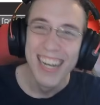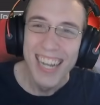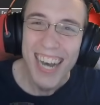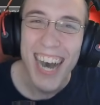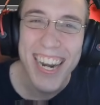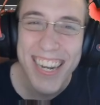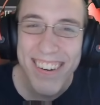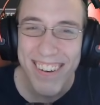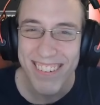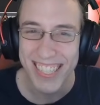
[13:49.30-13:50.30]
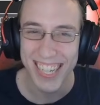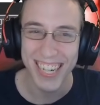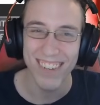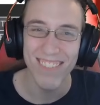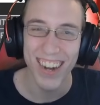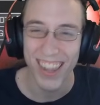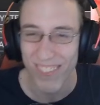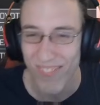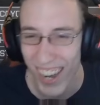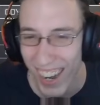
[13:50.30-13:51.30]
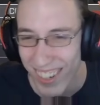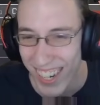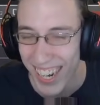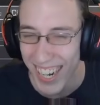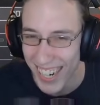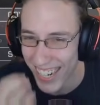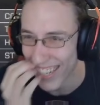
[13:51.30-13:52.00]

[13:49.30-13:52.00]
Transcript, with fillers: I knew he was gonna come out of the bomber.